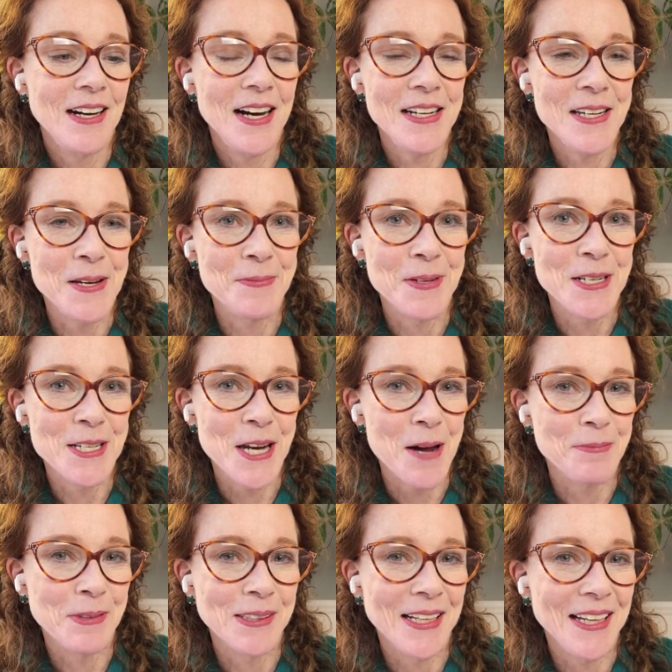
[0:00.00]
Hi, Amy
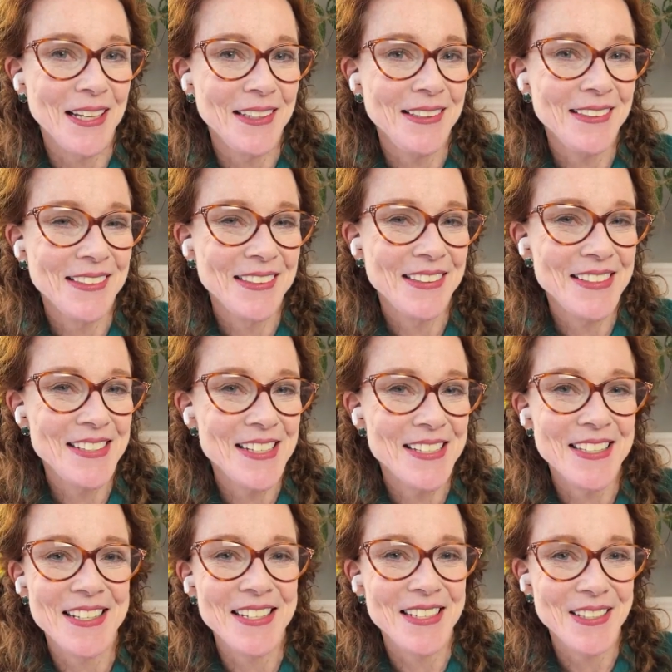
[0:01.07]
Chapelet. Good to
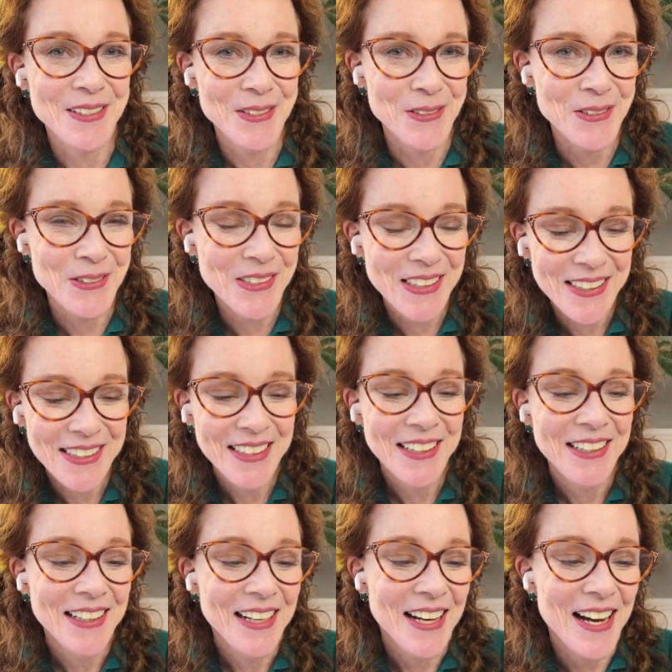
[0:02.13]
see you.
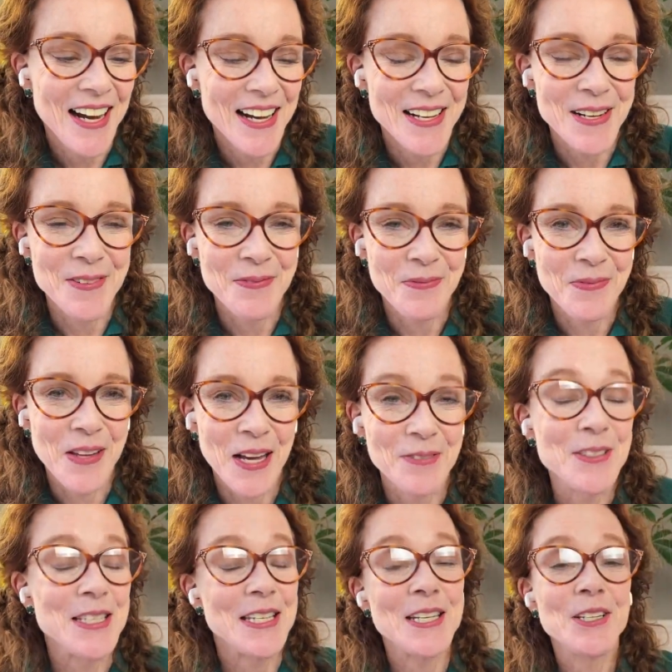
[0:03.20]
I
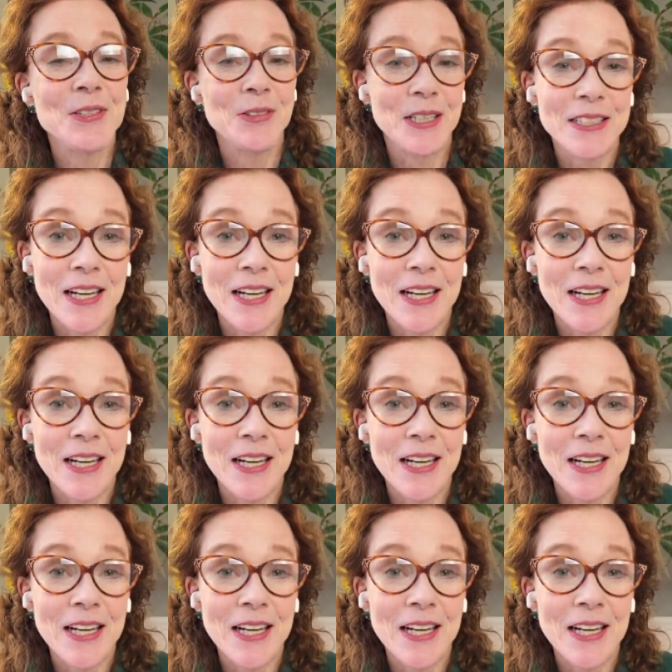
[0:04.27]
haven't seen you